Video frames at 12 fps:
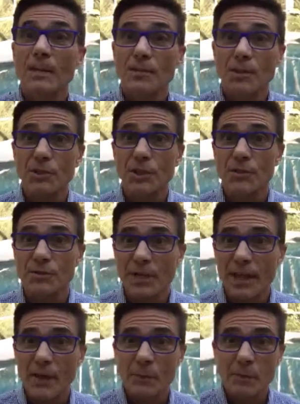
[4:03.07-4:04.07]
just the other
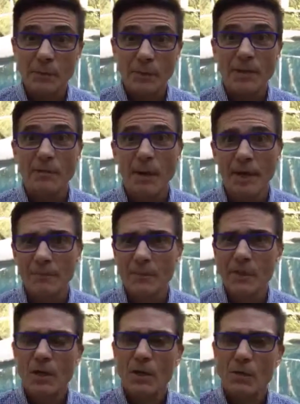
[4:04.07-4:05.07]
day from a friend of mine
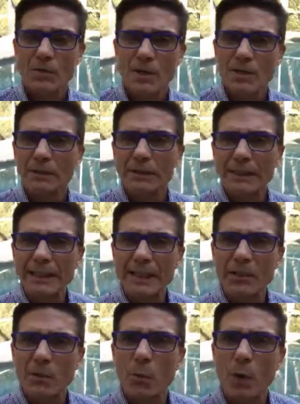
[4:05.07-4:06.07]
who says,
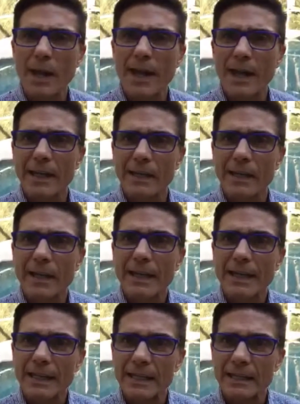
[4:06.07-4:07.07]
leading the way
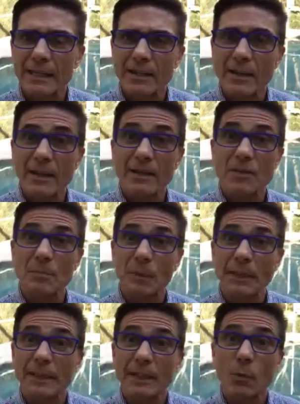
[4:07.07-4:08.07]
in and then
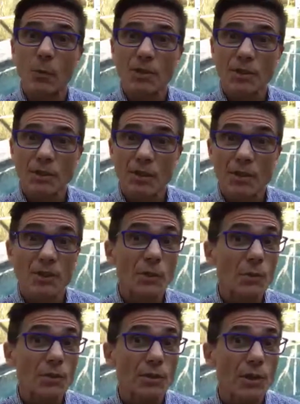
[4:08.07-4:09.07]
explaining what she does and
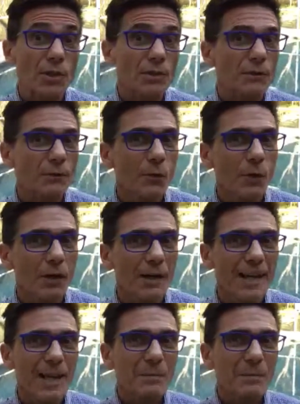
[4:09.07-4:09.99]
who she does it for.